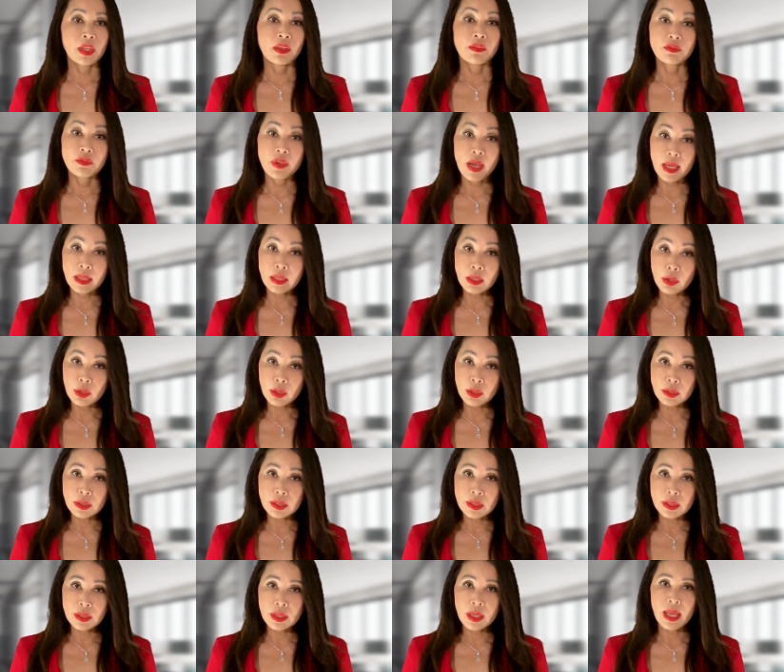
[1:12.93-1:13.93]
fine art,
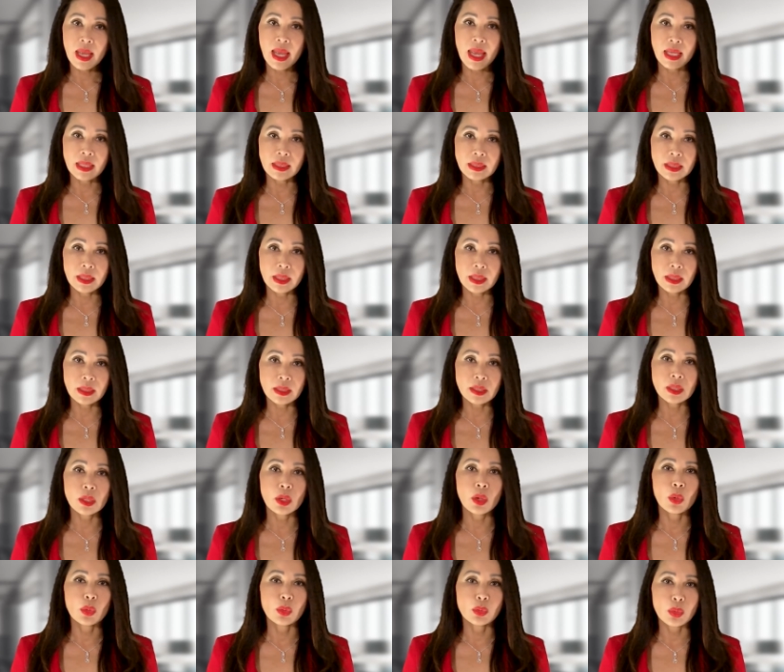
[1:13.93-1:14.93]
antique,
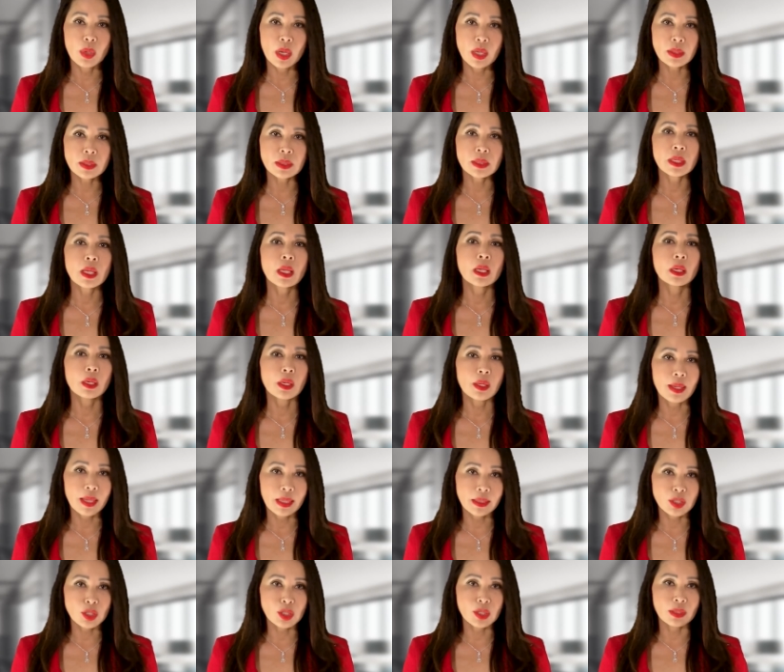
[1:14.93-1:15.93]
rugs,
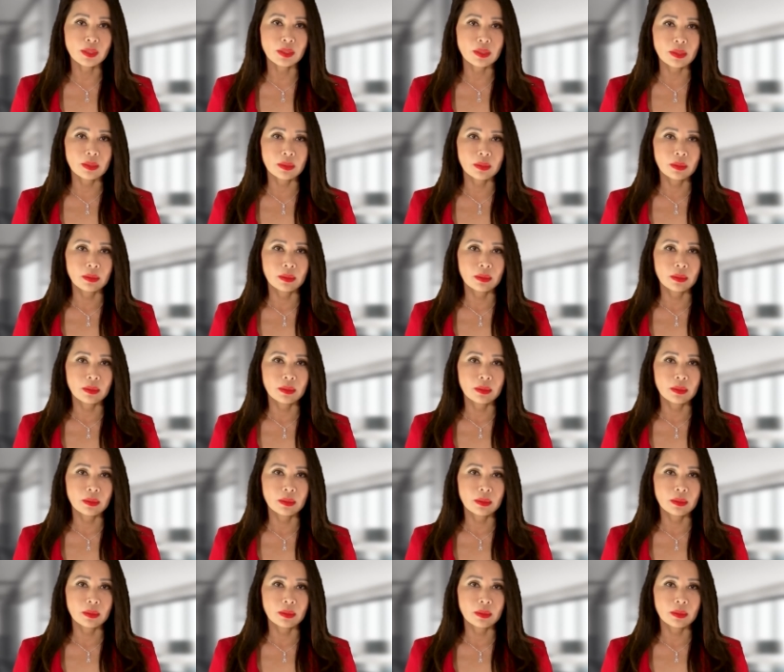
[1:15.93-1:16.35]
collections.